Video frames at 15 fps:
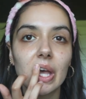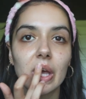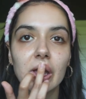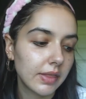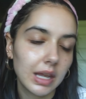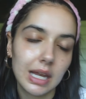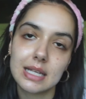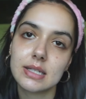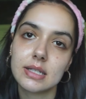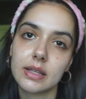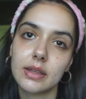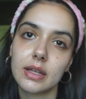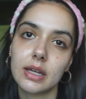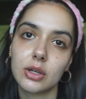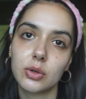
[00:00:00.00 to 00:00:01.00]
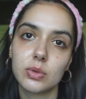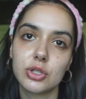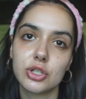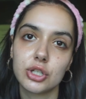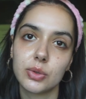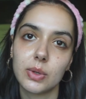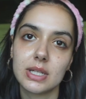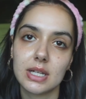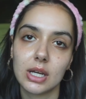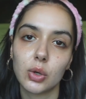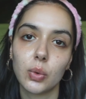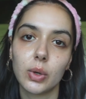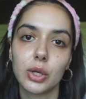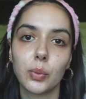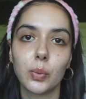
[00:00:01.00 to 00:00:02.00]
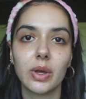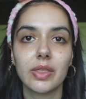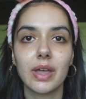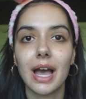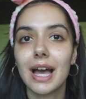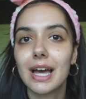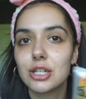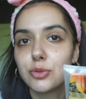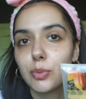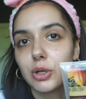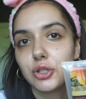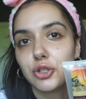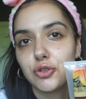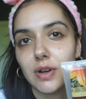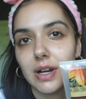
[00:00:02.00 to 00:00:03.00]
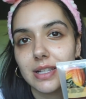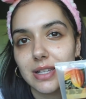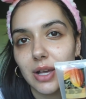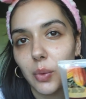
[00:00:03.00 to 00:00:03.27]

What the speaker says: The last thing that I always do is I go in with hand moisturizer,